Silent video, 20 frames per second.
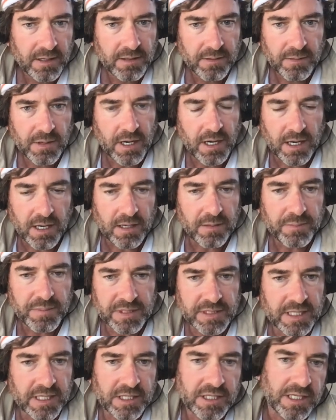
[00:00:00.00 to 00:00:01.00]
uh,
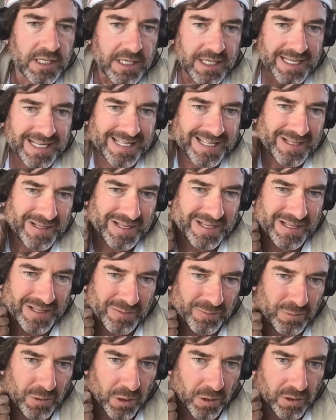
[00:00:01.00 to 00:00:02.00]
position in the in the
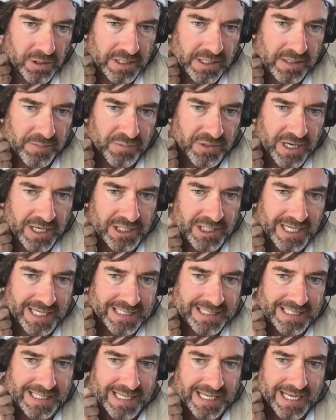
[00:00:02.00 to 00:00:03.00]
role in the
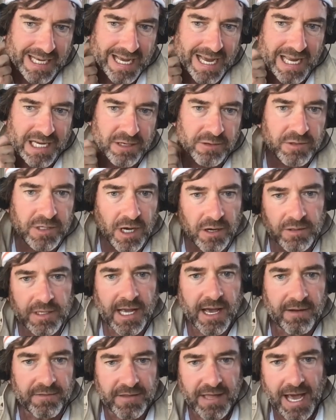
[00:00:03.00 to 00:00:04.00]
project. And you don't
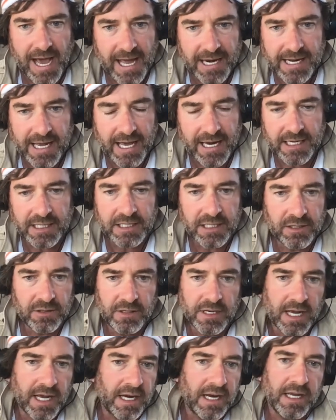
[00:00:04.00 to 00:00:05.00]
have that attitude.
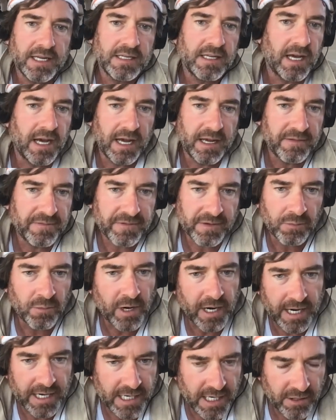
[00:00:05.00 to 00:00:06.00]
And I, I from what
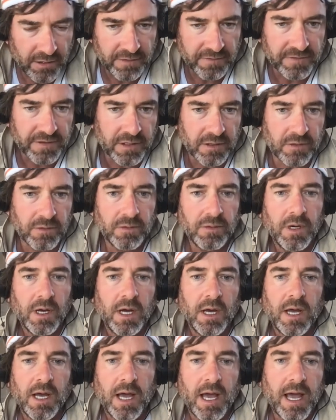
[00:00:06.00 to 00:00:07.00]
I know of you
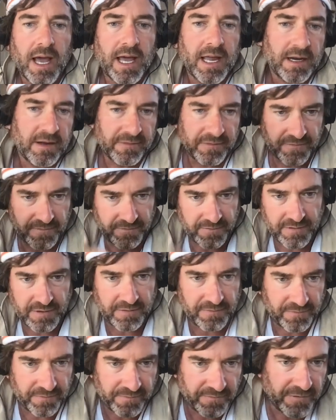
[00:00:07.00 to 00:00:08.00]
and of
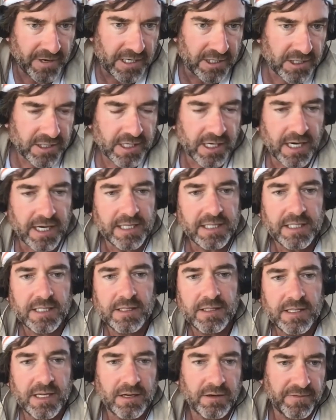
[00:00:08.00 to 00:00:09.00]
the French guys,
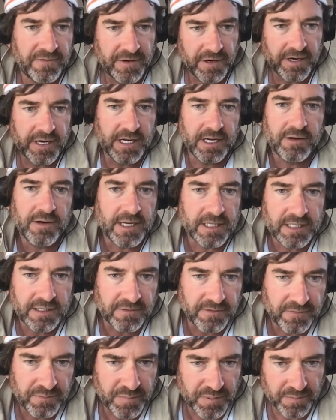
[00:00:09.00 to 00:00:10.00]
they're very
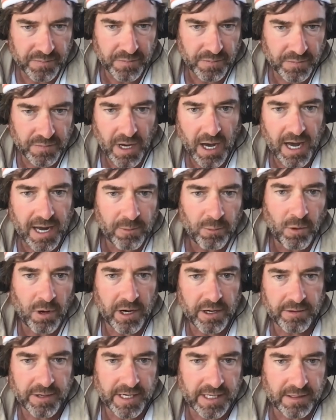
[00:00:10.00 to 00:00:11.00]
aggressive, eye
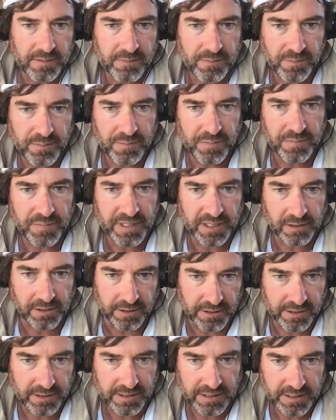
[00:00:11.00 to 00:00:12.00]
watering
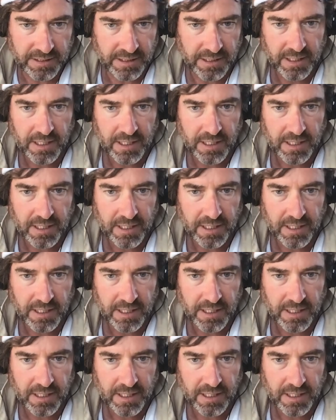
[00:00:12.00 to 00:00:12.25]
billers.